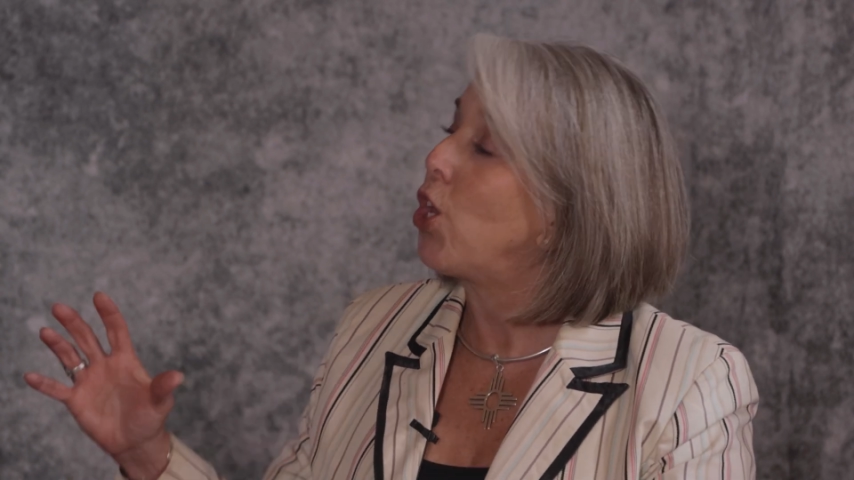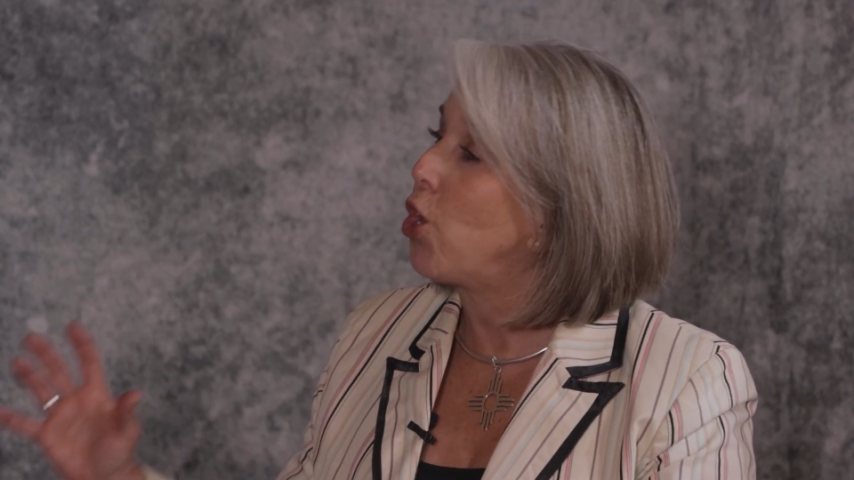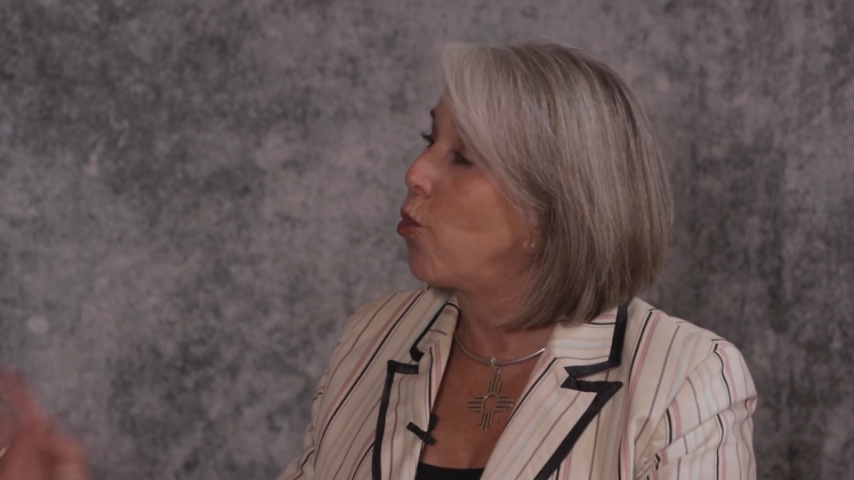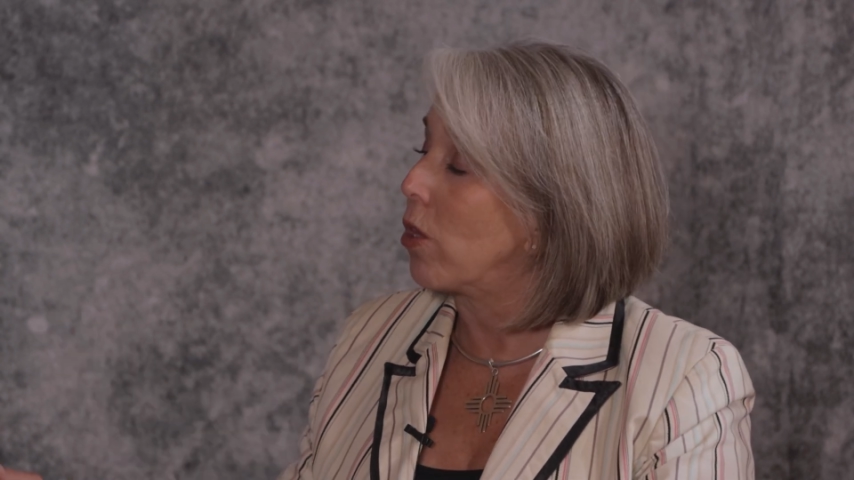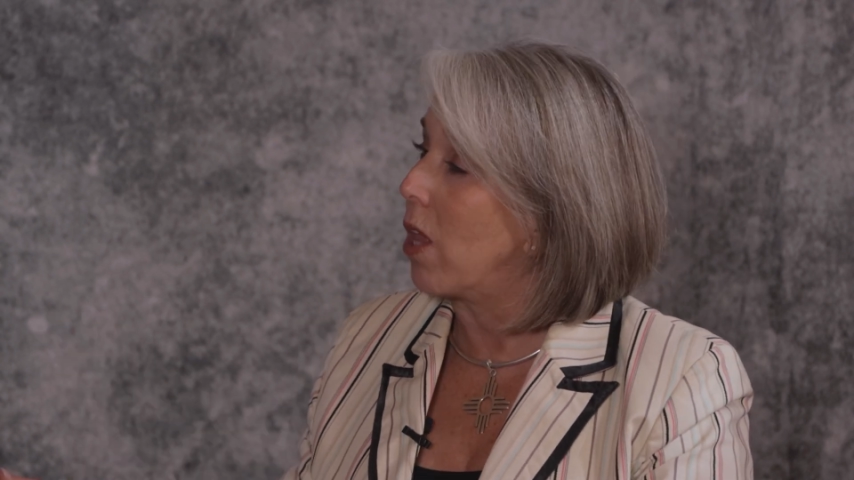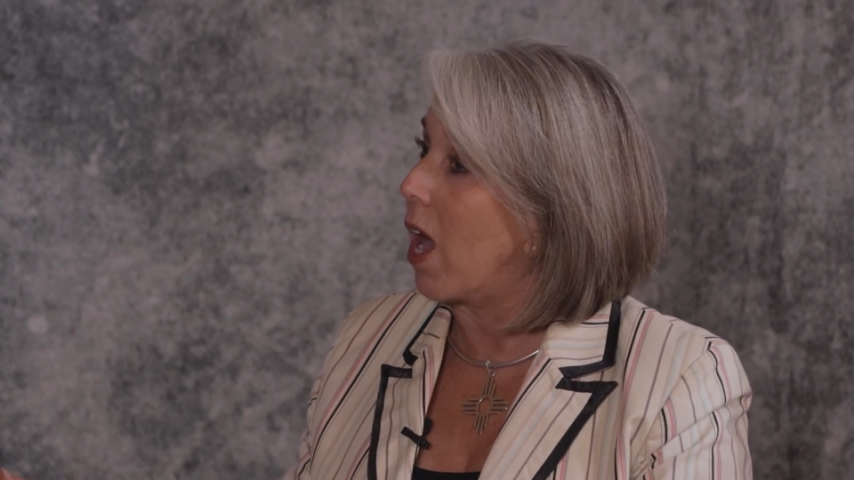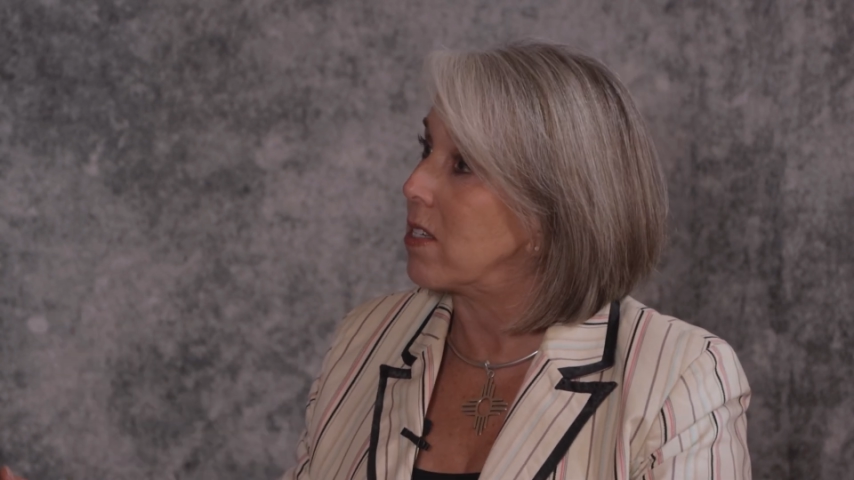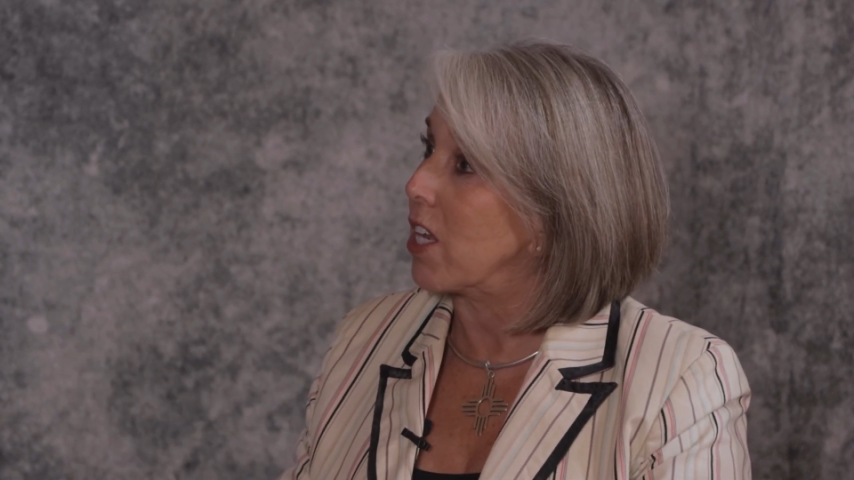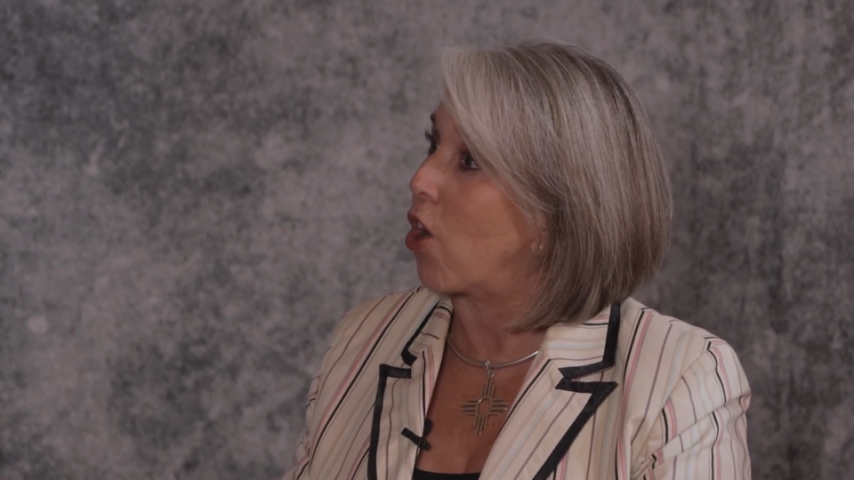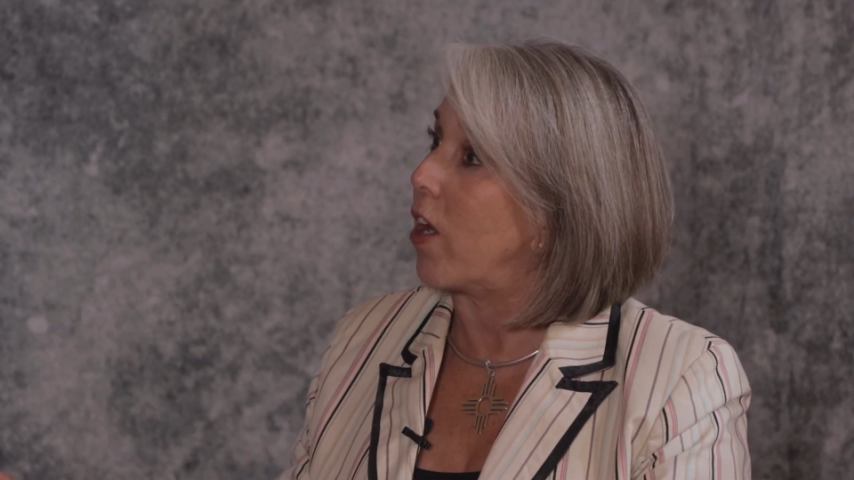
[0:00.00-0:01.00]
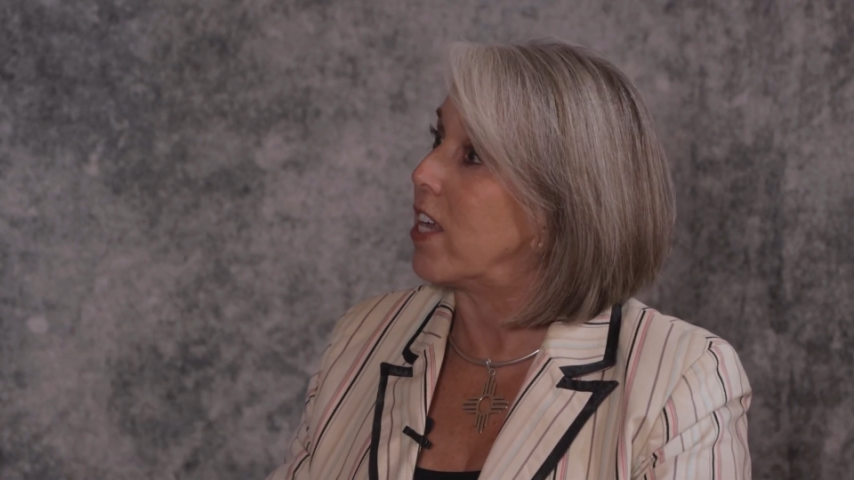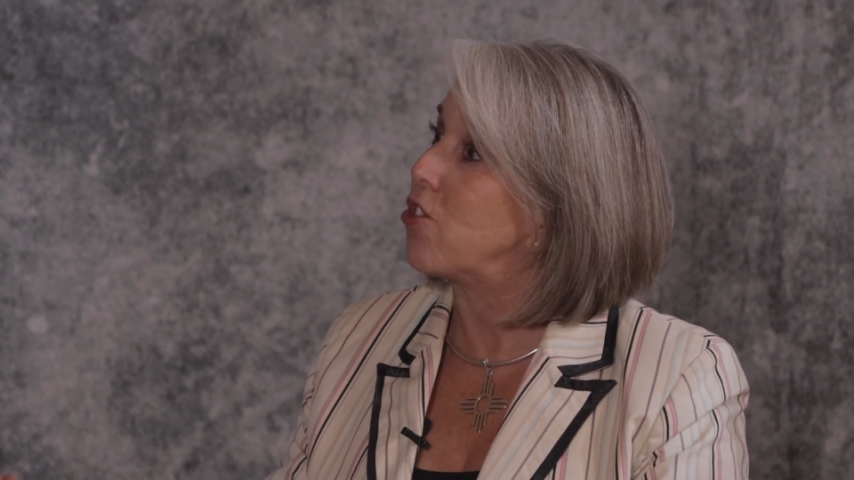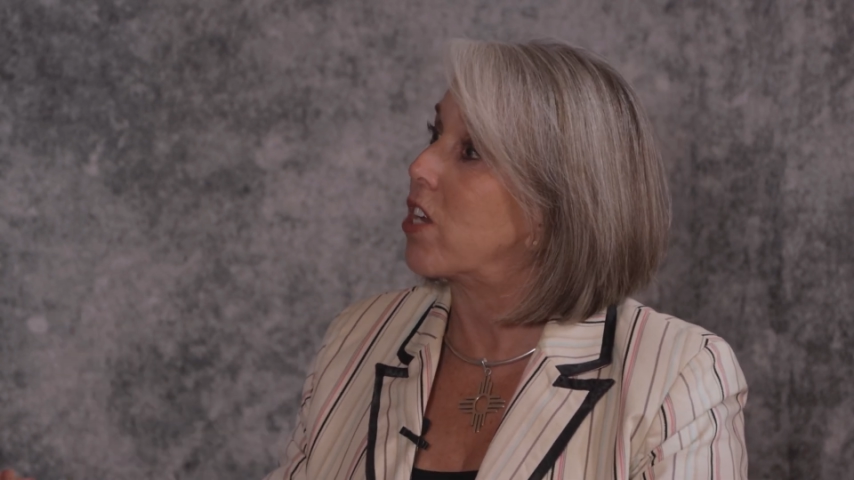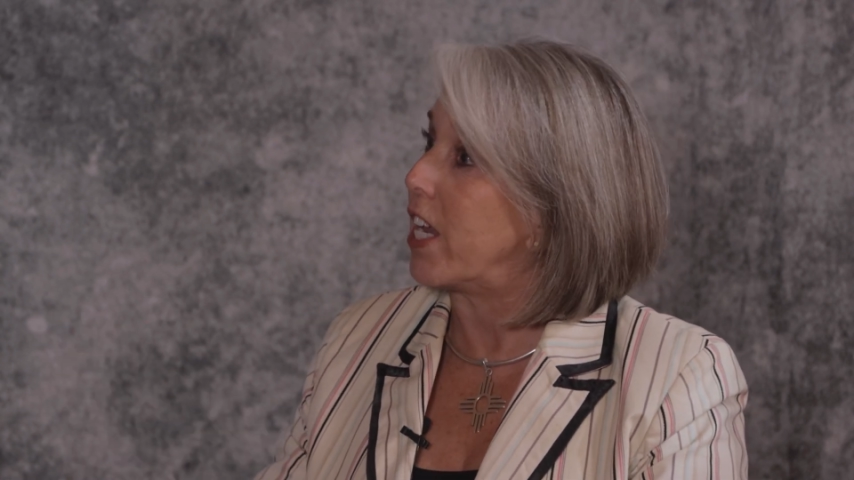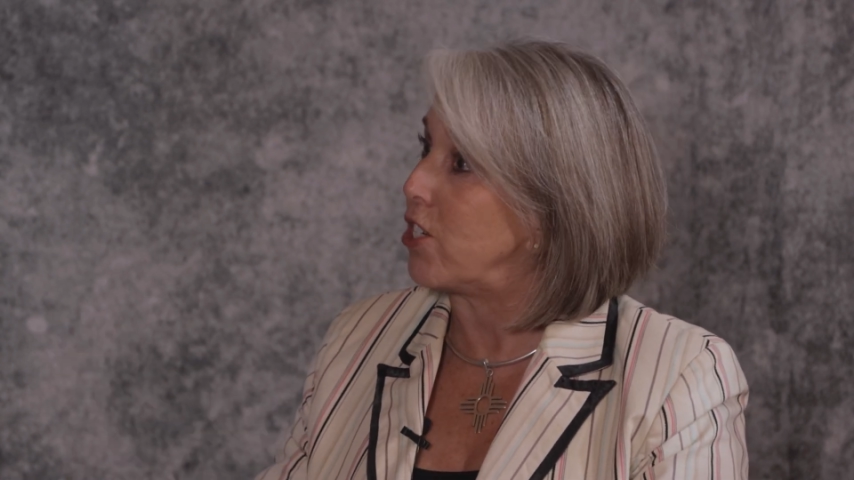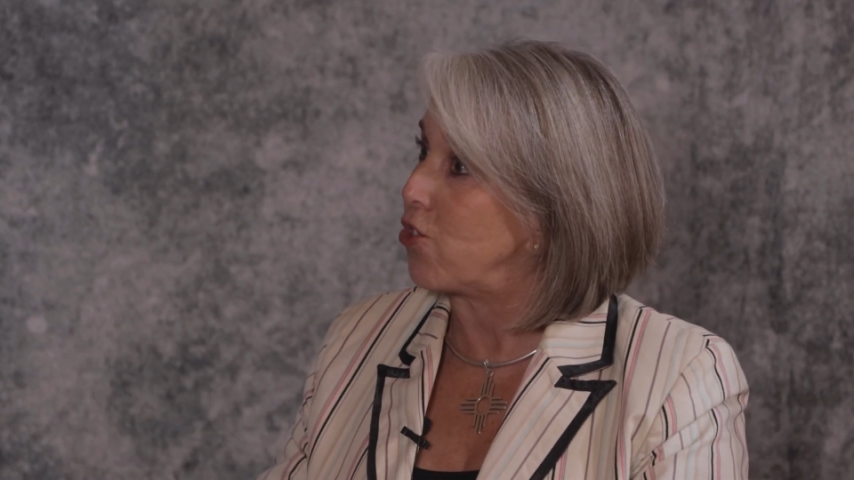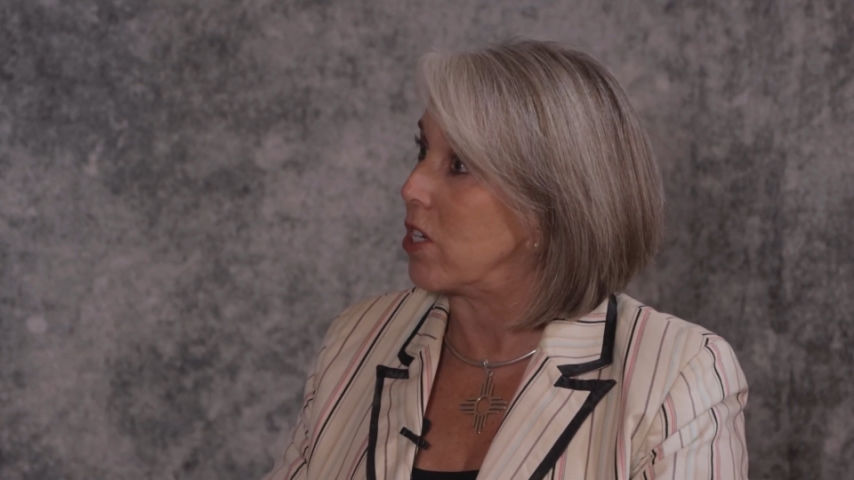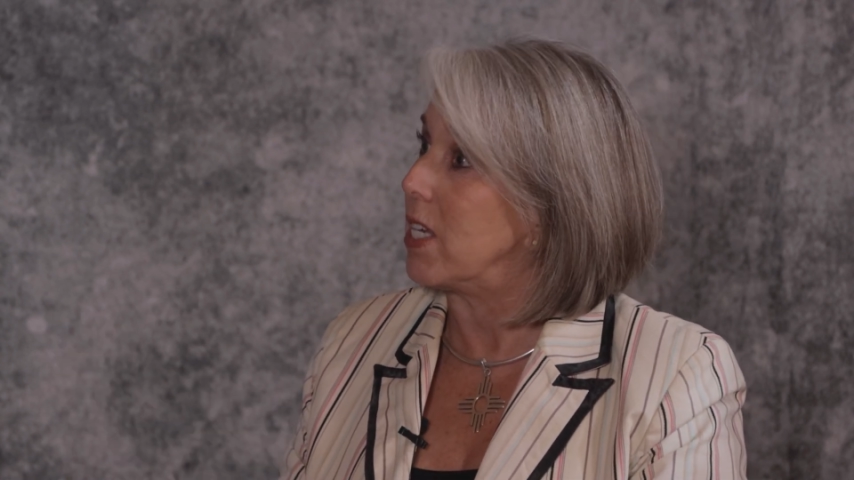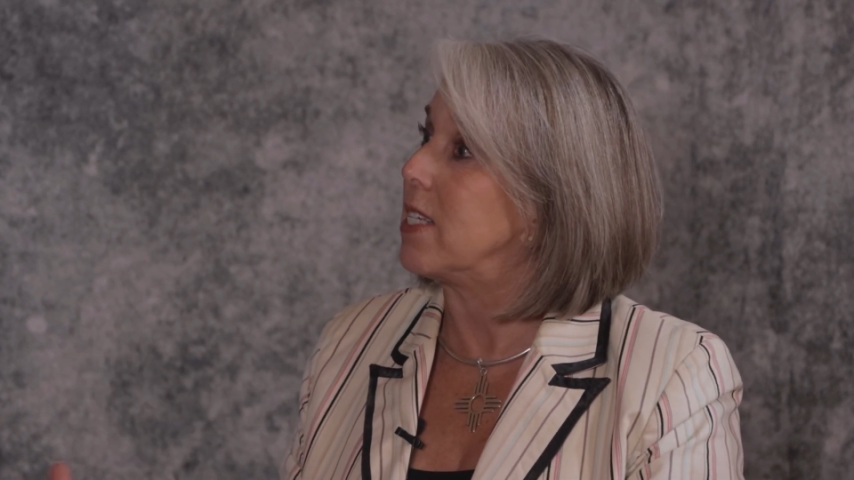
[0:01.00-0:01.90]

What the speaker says: utilizing our education